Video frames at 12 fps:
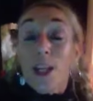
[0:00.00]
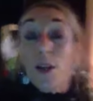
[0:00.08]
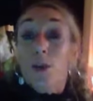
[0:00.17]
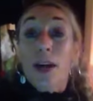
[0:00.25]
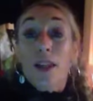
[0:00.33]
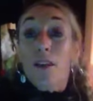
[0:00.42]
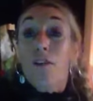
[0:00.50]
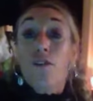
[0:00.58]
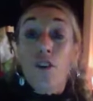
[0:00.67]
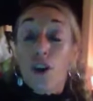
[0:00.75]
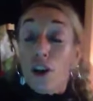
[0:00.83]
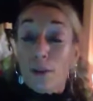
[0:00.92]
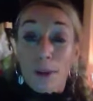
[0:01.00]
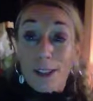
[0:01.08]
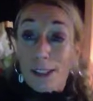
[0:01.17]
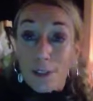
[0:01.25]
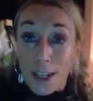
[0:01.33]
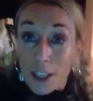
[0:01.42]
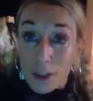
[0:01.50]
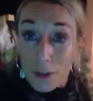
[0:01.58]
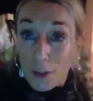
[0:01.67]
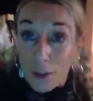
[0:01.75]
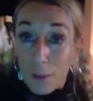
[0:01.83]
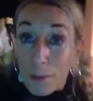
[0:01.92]
You'll get the full-on motivation
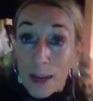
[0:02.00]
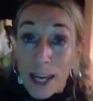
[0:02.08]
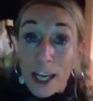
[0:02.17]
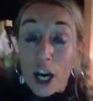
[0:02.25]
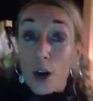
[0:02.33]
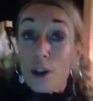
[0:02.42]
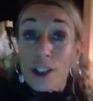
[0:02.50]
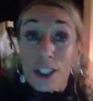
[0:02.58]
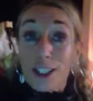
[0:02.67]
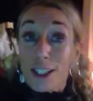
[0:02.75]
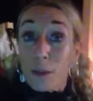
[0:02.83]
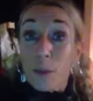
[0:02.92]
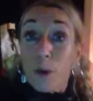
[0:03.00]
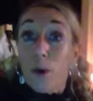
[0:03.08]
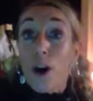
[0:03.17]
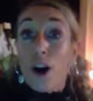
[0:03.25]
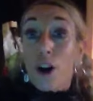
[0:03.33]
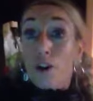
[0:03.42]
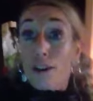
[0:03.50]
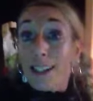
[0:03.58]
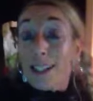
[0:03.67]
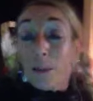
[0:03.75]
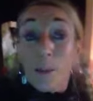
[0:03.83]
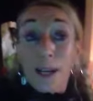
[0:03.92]
from me, coaching, support,
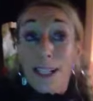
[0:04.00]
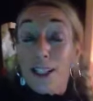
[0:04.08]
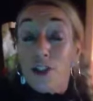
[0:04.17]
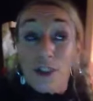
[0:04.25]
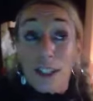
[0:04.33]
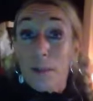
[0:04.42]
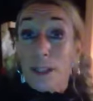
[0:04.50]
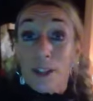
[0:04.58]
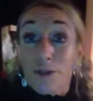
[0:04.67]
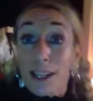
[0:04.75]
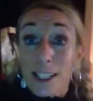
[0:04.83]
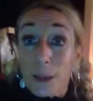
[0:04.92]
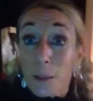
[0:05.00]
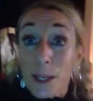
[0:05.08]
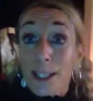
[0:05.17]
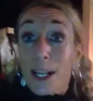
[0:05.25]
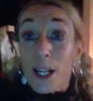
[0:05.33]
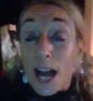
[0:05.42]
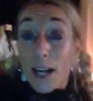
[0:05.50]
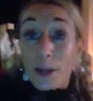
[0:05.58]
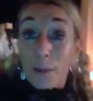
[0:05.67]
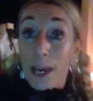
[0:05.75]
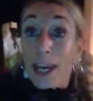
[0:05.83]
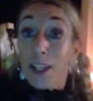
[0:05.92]
recipes, Christmas recipes. And
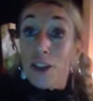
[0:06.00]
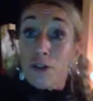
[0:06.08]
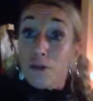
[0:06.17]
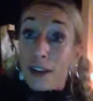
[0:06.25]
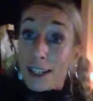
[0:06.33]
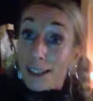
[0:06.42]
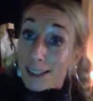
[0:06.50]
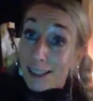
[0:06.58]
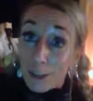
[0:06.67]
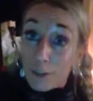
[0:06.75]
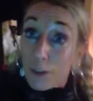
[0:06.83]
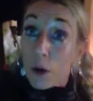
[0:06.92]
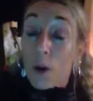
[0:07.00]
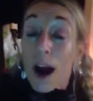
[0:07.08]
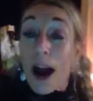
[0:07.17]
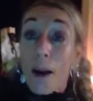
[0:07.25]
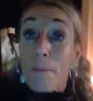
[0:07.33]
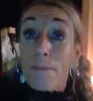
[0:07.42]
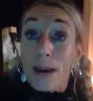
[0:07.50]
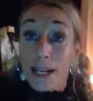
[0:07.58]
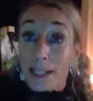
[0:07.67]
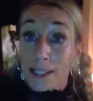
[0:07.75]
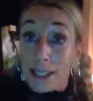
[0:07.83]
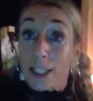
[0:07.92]
I'm getting you ready to feel
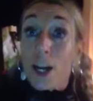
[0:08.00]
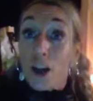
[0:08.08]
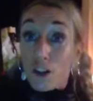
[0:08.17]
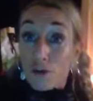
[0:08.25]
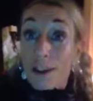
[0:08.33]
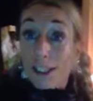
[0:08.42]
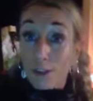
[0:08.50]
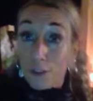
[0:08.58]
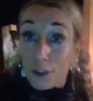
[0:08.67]
amazing, ready for